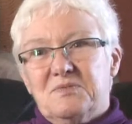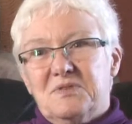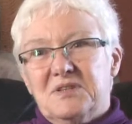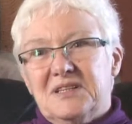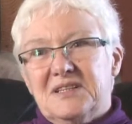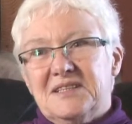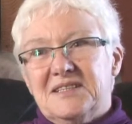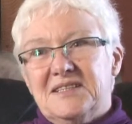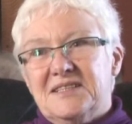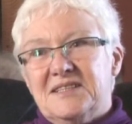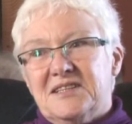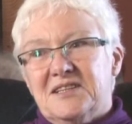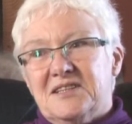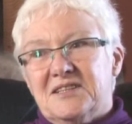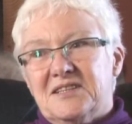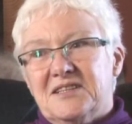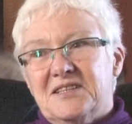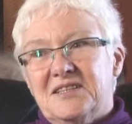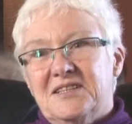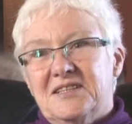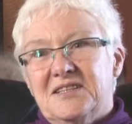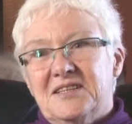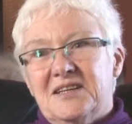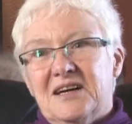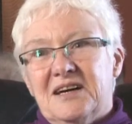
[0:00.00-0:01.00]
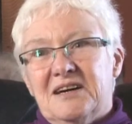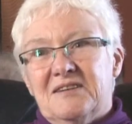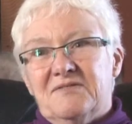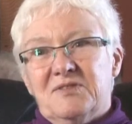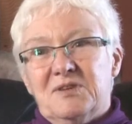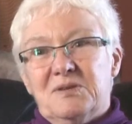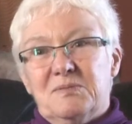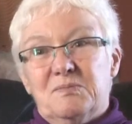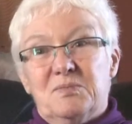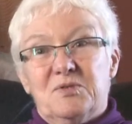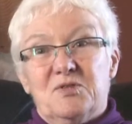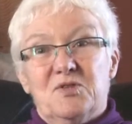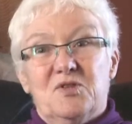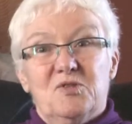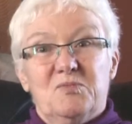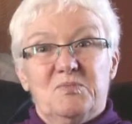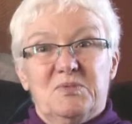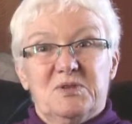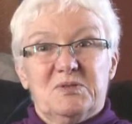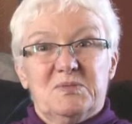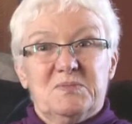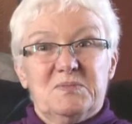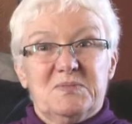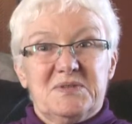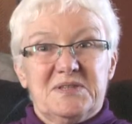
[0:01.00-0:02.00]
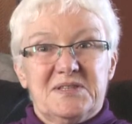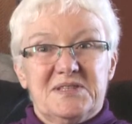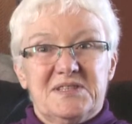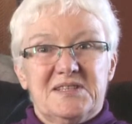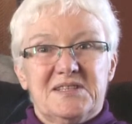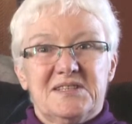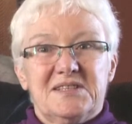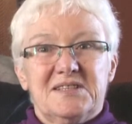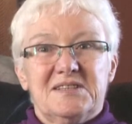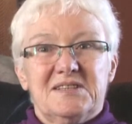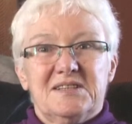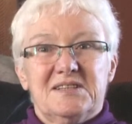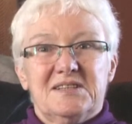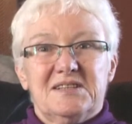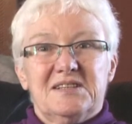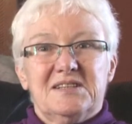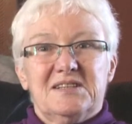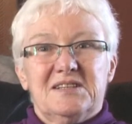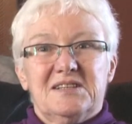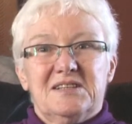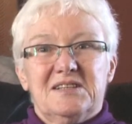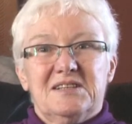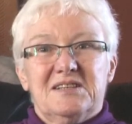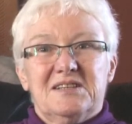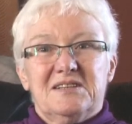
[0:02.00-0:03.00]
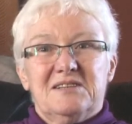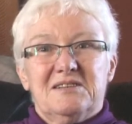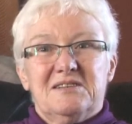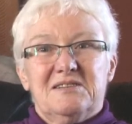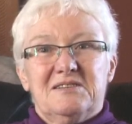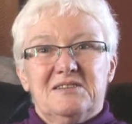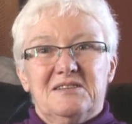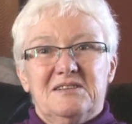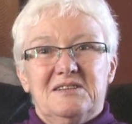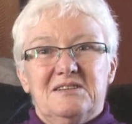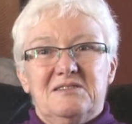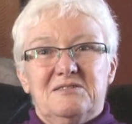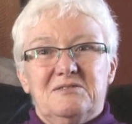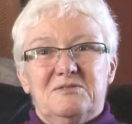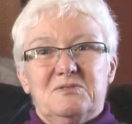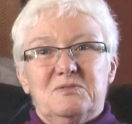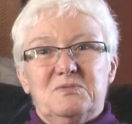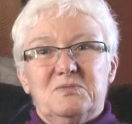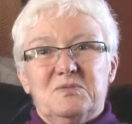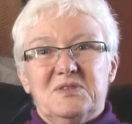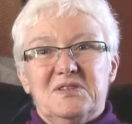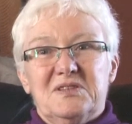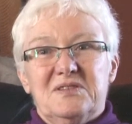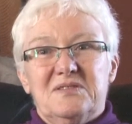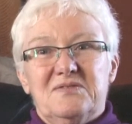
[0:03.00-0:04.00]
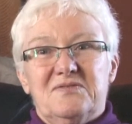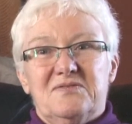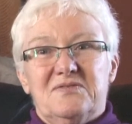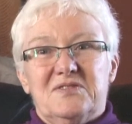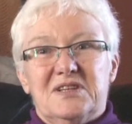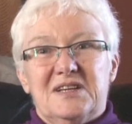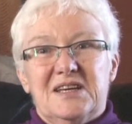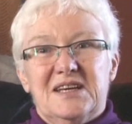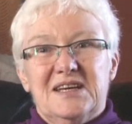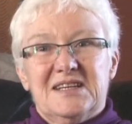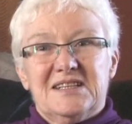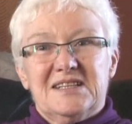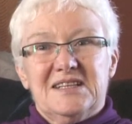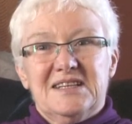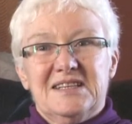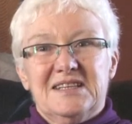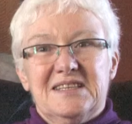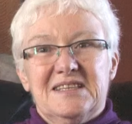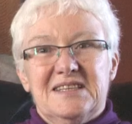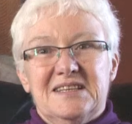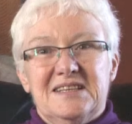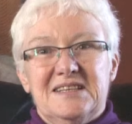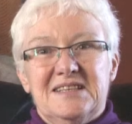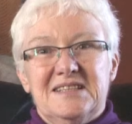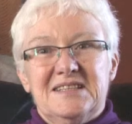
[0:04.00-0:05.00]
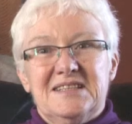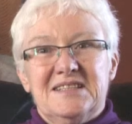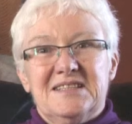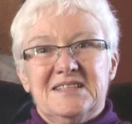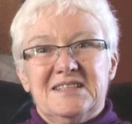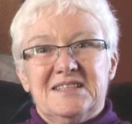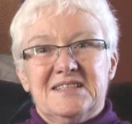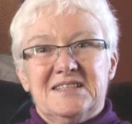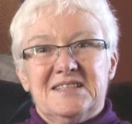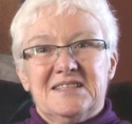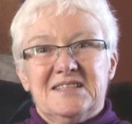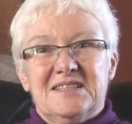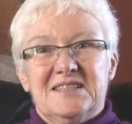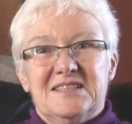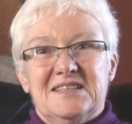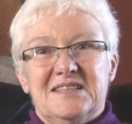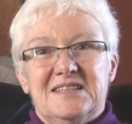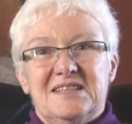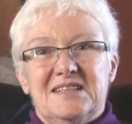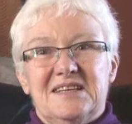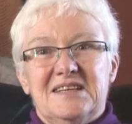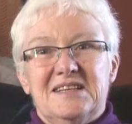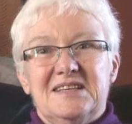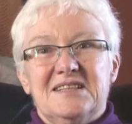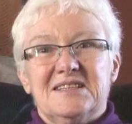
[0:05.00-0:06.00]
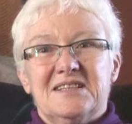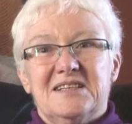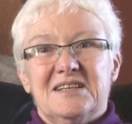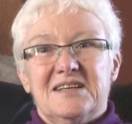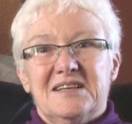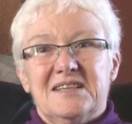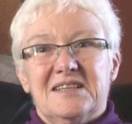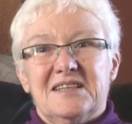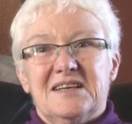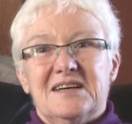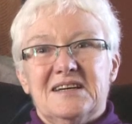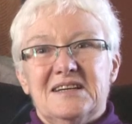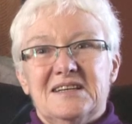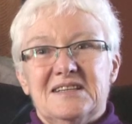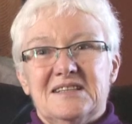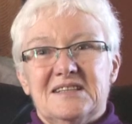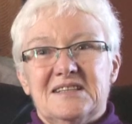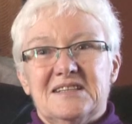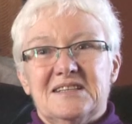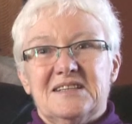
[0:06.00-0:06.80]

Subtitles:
when I started having problems, with forgetting things and things like that.